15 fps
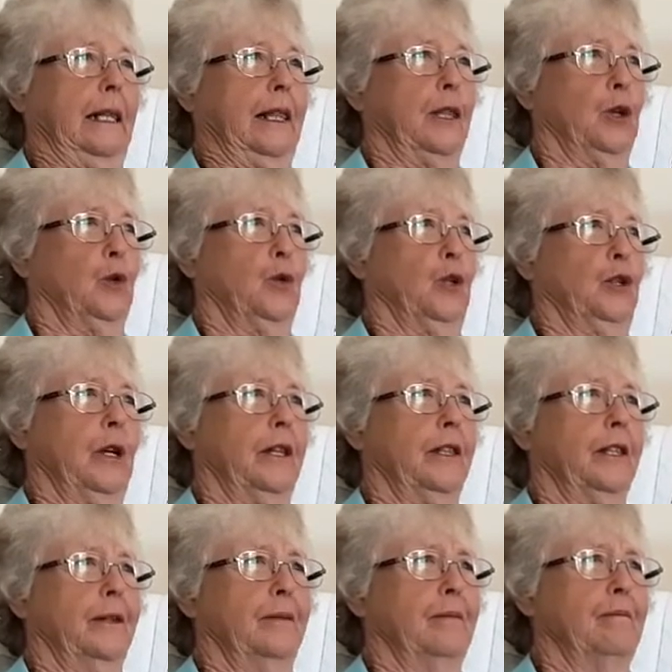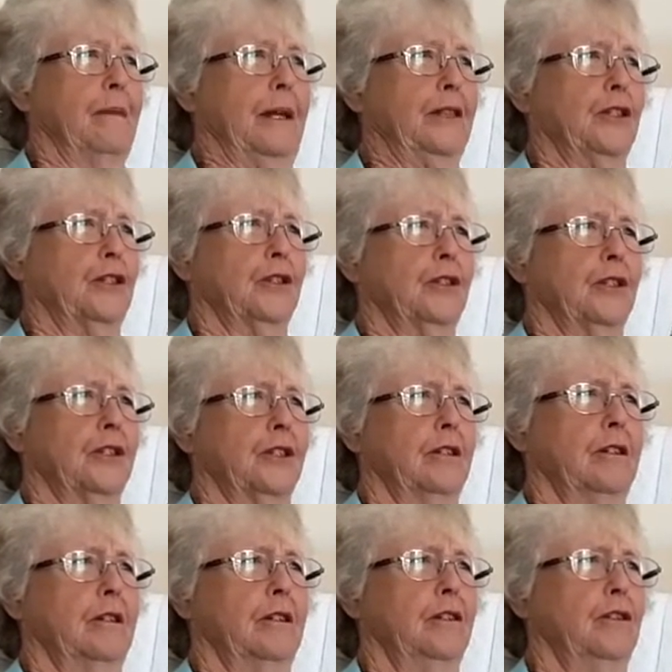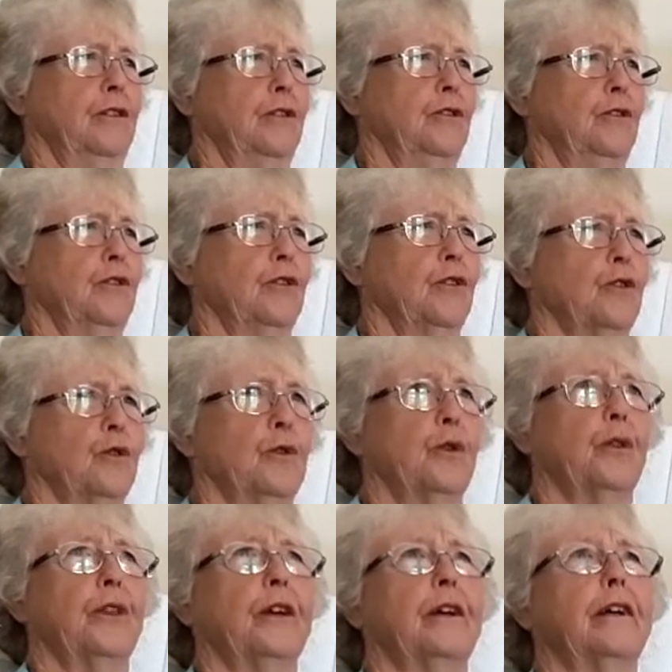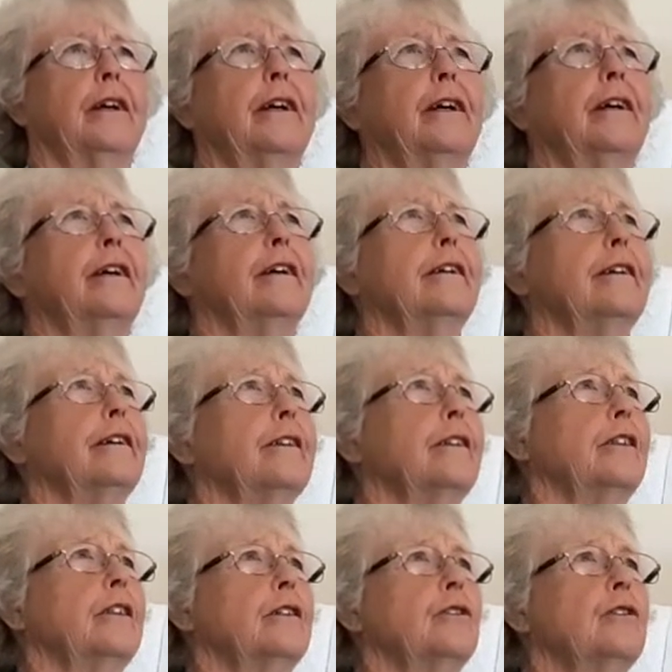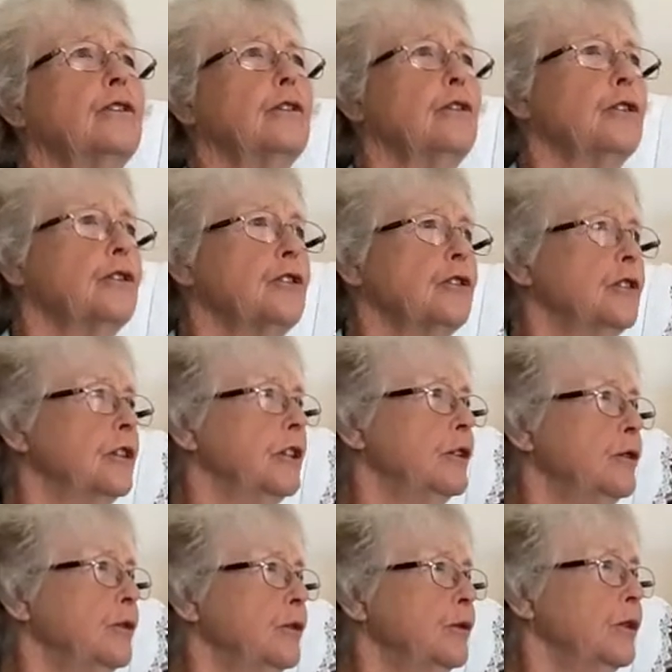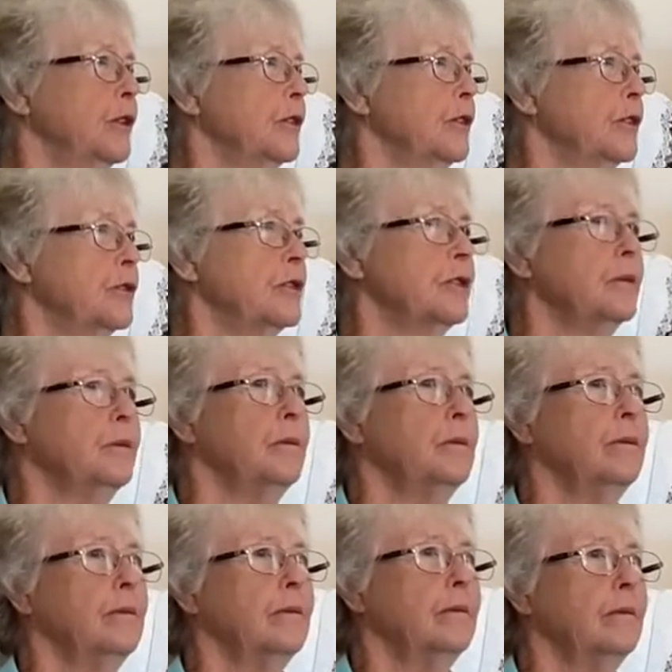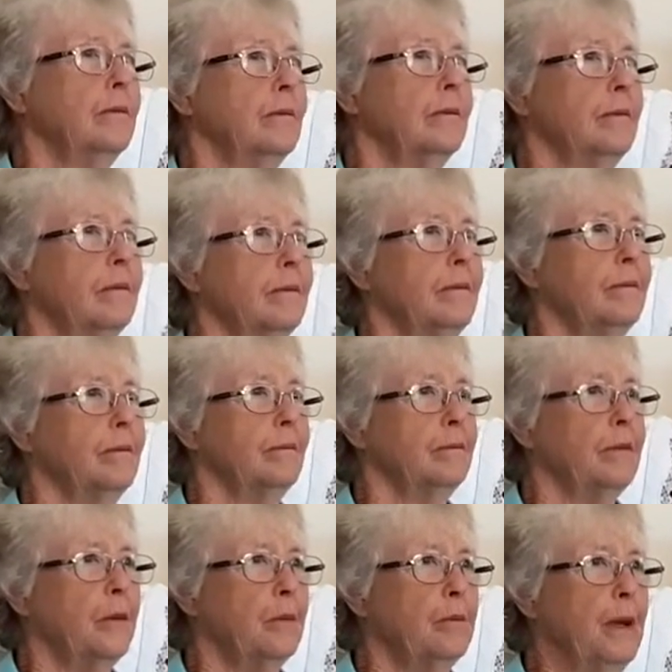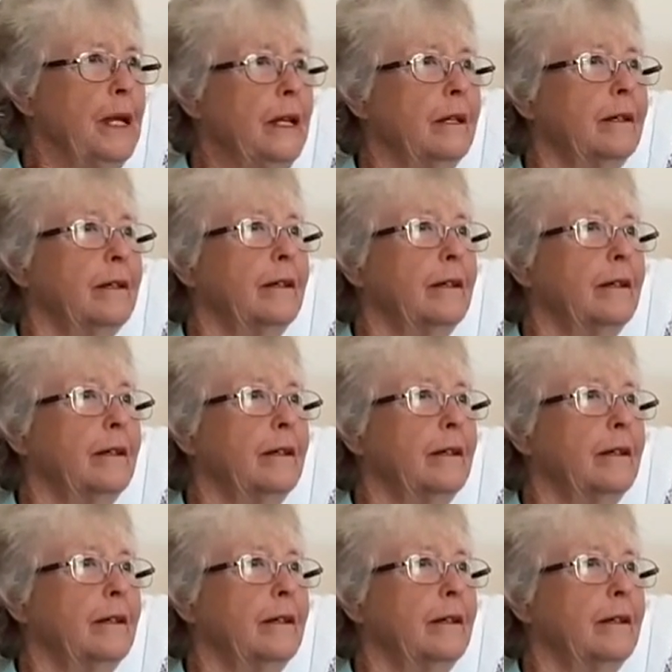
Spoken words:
the mothers' union or the church guild that used to meet